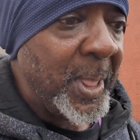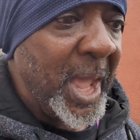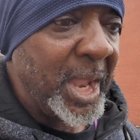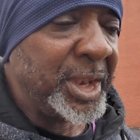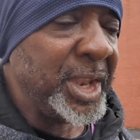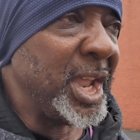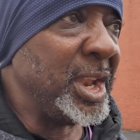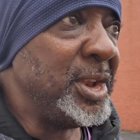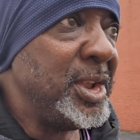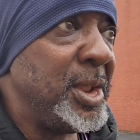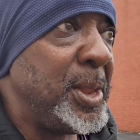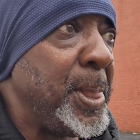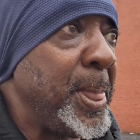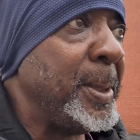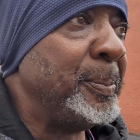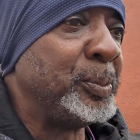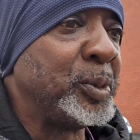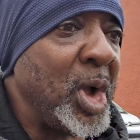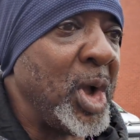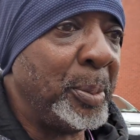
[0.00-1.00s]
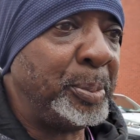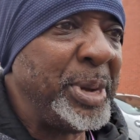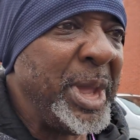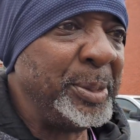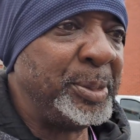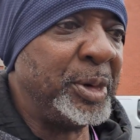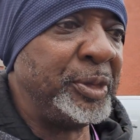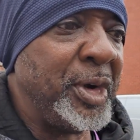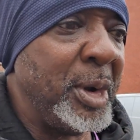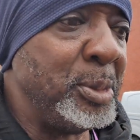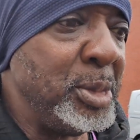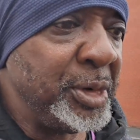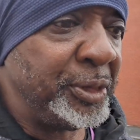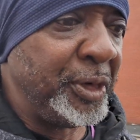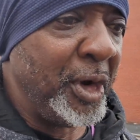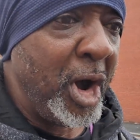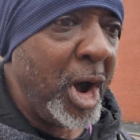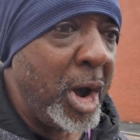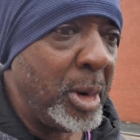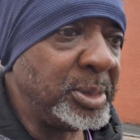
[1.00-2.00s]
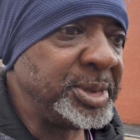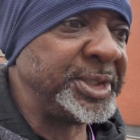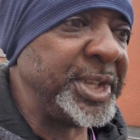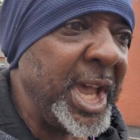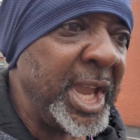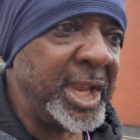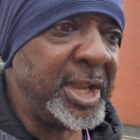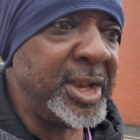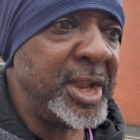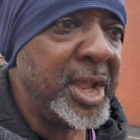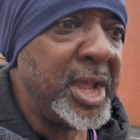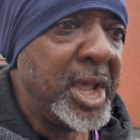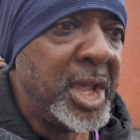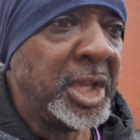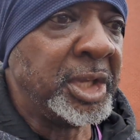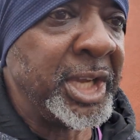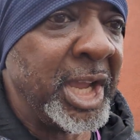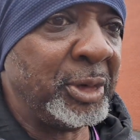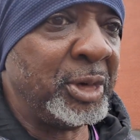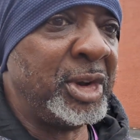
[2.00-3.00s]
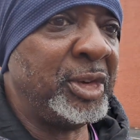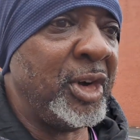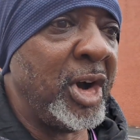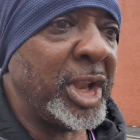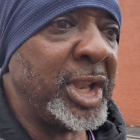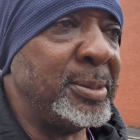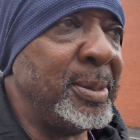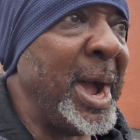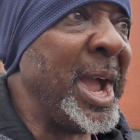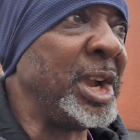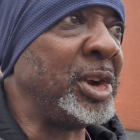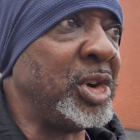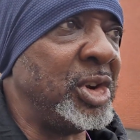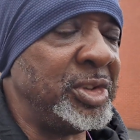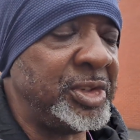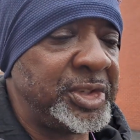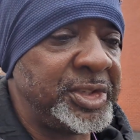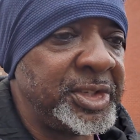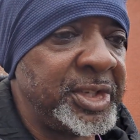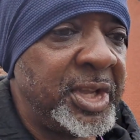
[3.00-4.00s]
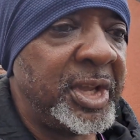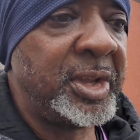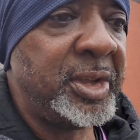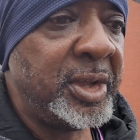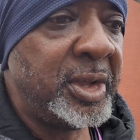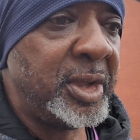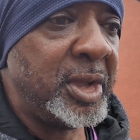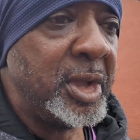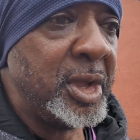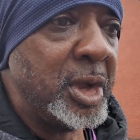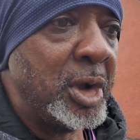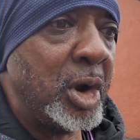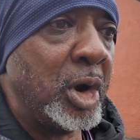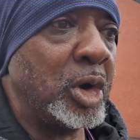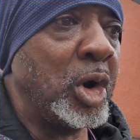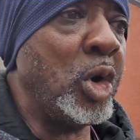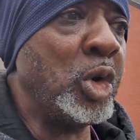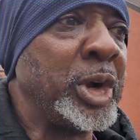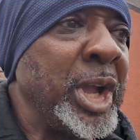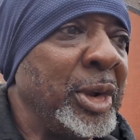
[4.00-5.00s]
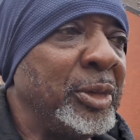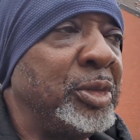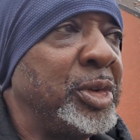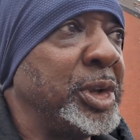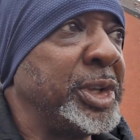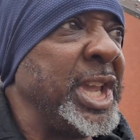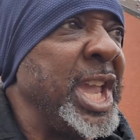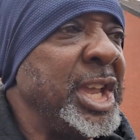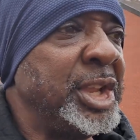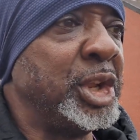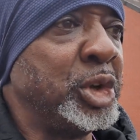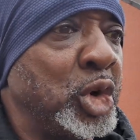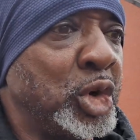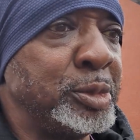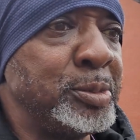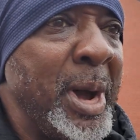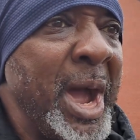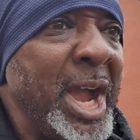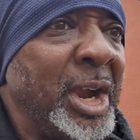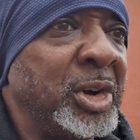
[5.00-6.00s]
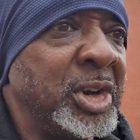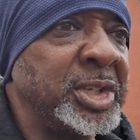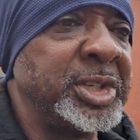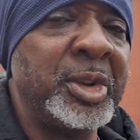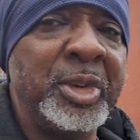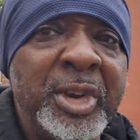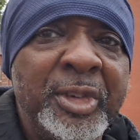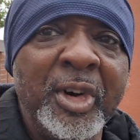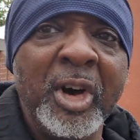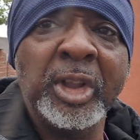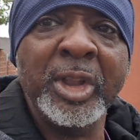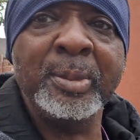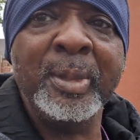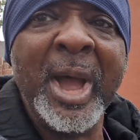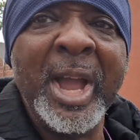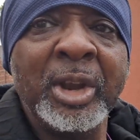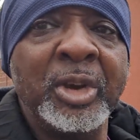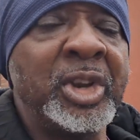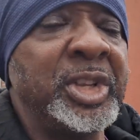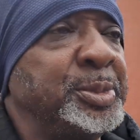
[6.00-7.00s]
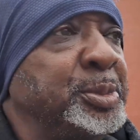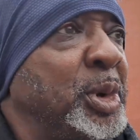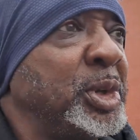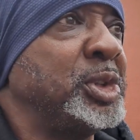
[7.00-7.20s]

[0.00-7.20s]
And then got people from Reform saying, get rid of all the migrants. Or keep the good migrants, get rid of all the migrants.